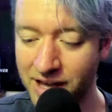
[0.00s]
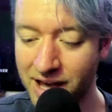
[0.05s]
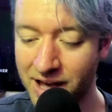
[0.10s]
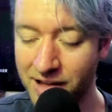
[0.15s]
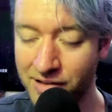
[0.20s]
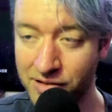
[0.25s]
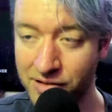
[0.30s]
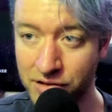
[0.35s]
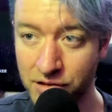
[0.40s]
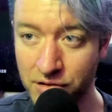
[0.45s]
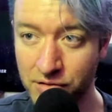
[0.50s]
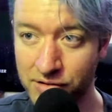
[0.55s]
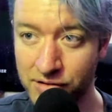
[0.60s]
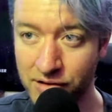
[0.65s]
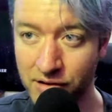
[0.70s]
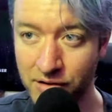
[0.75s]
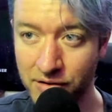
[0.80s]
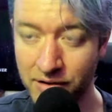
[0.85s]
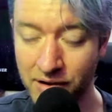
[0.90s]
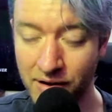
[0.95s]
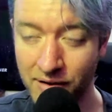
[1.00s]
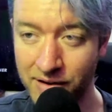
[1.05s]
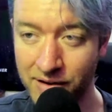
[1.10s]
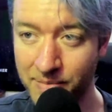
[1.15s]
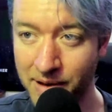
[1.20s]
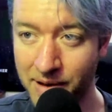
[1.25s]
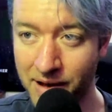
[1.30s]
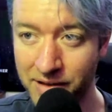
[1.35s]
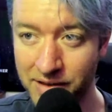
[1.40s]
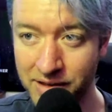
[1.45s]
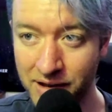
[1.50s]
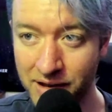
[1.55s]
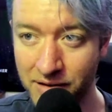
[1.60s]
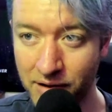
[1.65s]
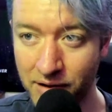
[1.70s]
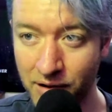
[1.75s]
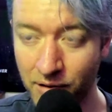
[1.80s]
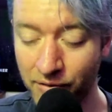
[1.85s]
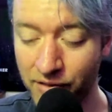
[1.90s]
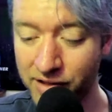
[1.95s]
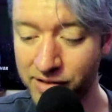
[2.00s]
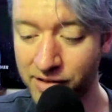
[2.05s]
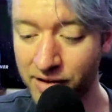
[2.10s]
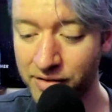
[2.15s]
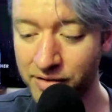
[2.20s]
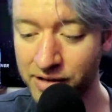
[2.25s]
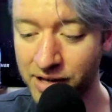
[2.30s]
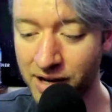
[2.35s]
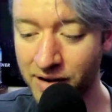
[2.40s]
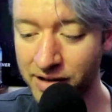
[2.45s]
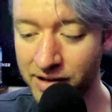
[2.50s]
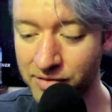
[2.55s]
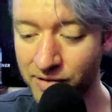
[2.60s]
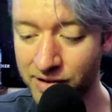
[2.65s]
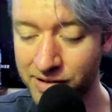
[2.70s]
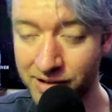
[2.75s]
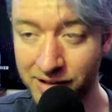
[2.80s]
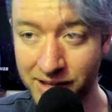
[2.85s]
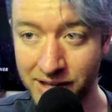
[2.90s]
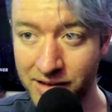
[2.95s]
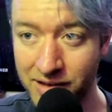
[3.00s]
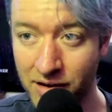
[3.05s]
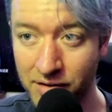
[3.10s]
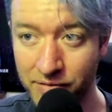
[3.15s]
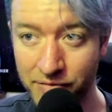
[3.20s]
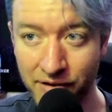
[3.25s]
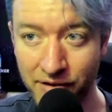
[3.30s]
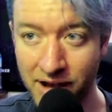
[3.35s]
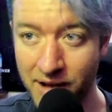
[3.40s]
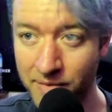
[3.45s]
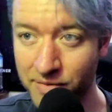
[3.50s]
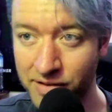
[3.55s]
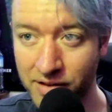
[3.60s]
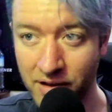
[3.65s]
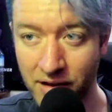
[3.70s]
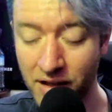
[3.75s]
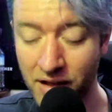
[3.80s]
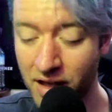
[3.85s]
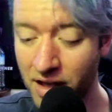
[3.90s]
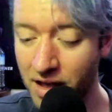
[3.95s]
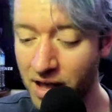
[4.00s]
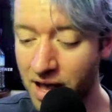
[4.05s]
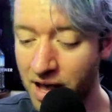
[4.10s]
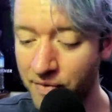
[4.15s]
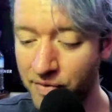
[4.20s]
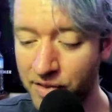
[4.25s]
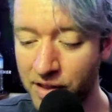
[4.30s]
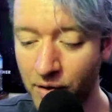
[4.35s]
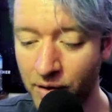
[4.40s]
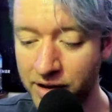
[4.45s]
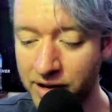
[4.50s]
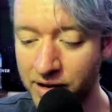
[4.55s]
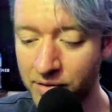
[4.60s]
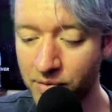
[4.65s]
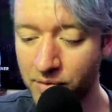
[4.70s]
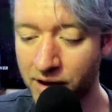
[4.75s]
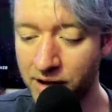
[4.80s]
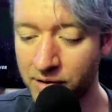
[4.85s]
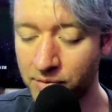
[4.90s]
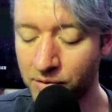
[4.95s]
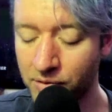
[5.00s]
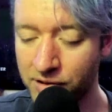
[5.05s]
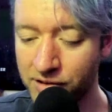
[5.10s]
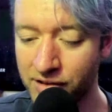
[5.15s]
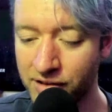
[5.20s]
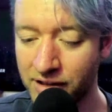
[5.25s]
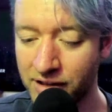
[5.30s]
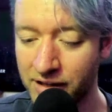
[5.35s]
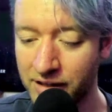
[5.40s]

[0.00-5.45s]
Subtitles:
has too soon, only about a year old. That's uncharacteristically young for a hamster. I have no idea why it was.